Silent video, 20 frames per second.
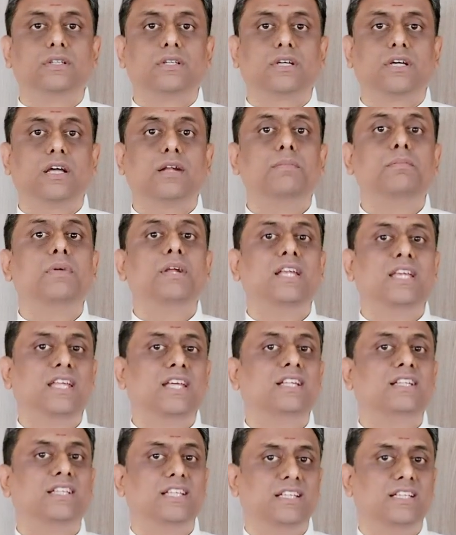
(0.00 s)
karma
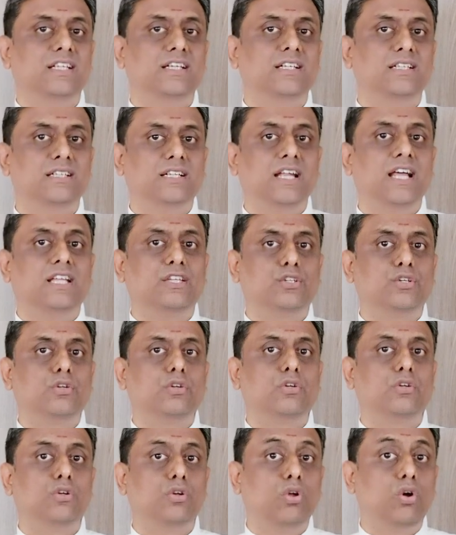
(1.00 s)
niyati, the
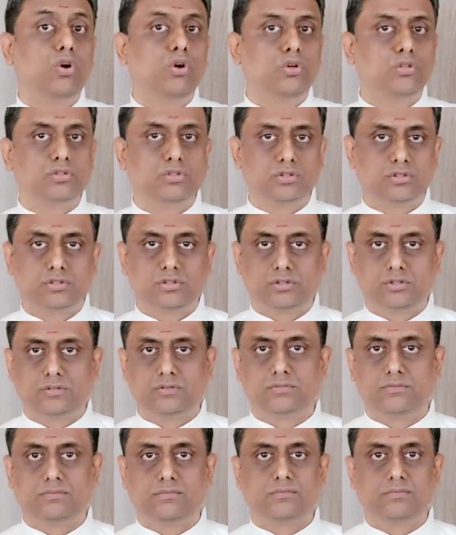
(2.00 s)
natural laws